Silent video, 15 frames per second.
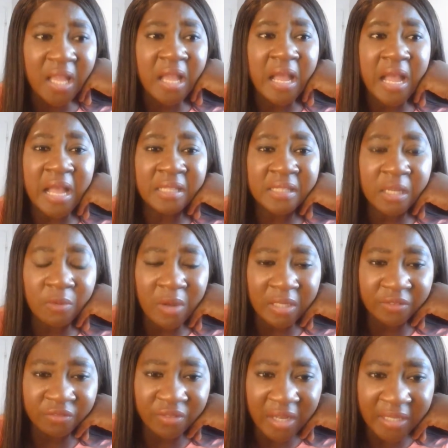And I will
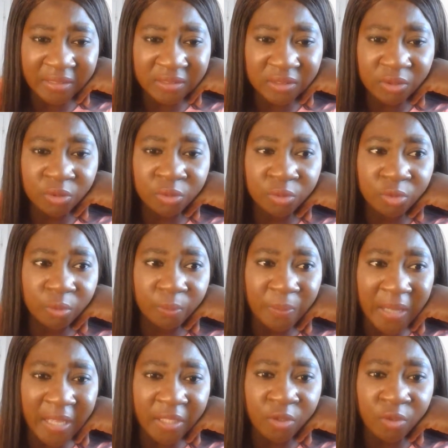advise you to
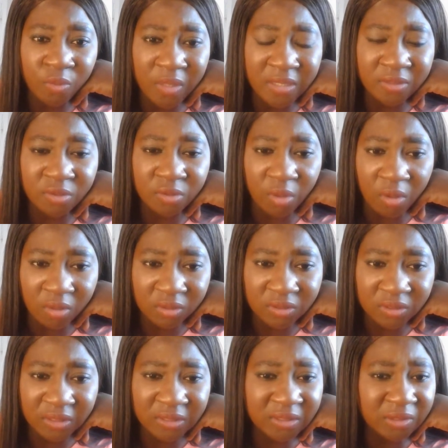buy US stocks.
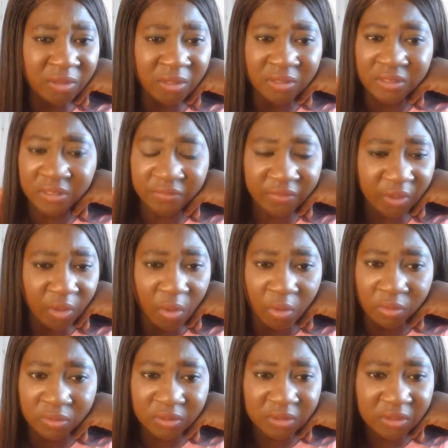It's not
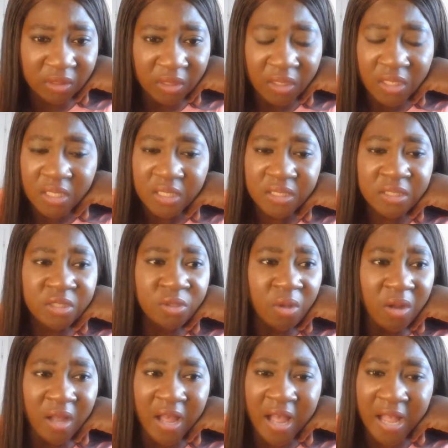difficult, it's
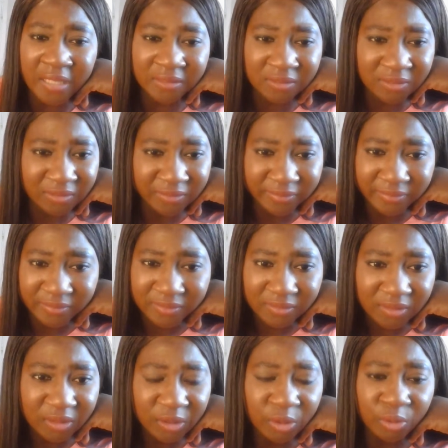not hard
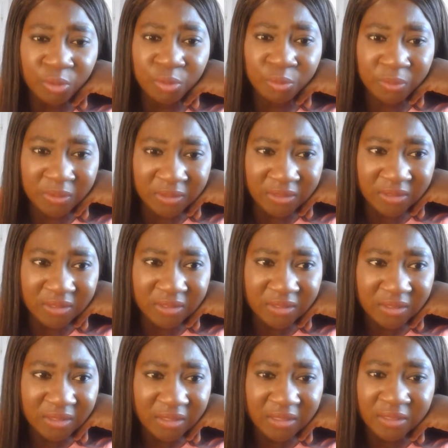to do it.
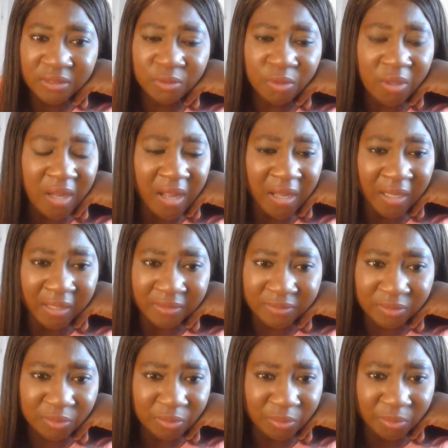It's not hard
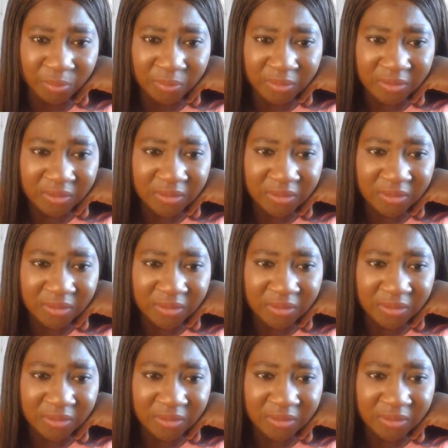to do it.